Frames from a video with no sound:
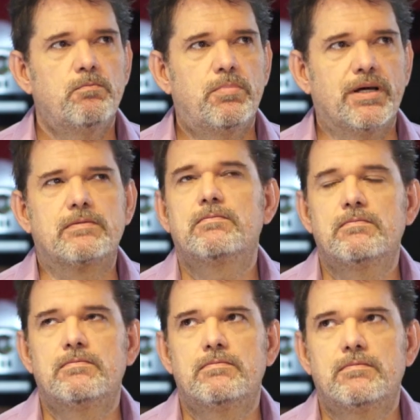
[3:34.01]
But
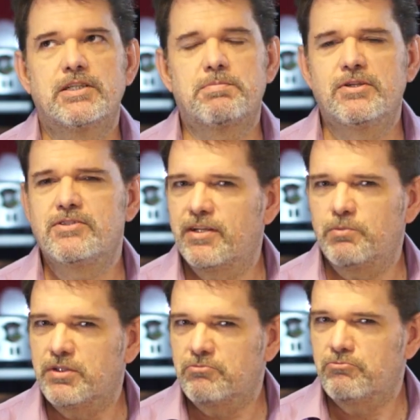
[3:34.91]
I suppose then it
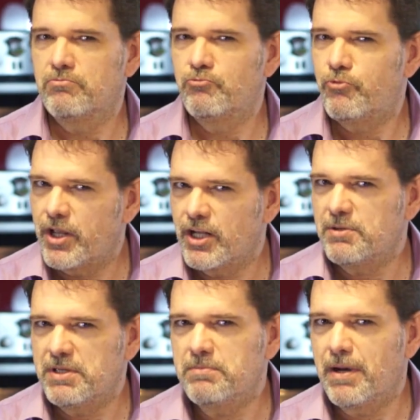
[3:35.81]
wouldn't really
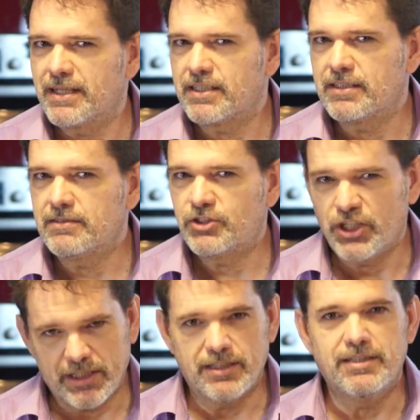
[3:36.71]
be butter
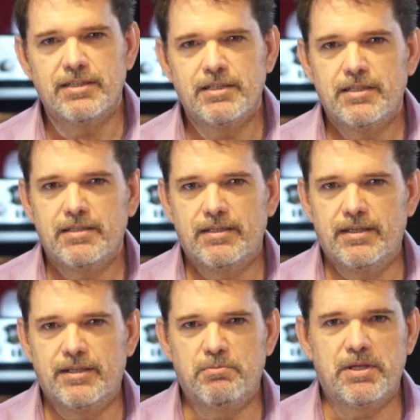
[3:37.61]
chicken,
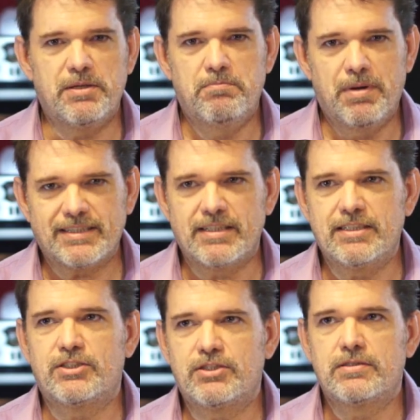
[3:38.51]
it'd be
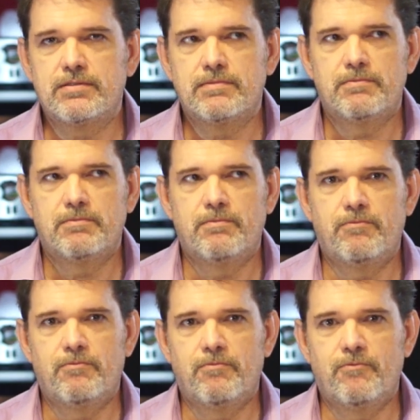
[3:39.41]
butterless
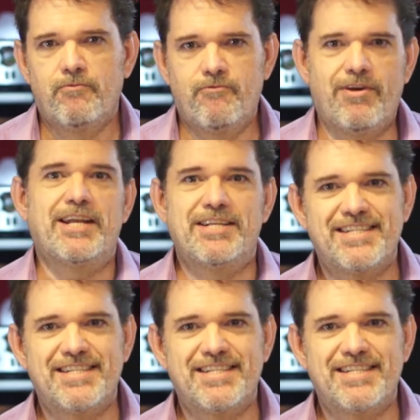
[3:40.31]
veg.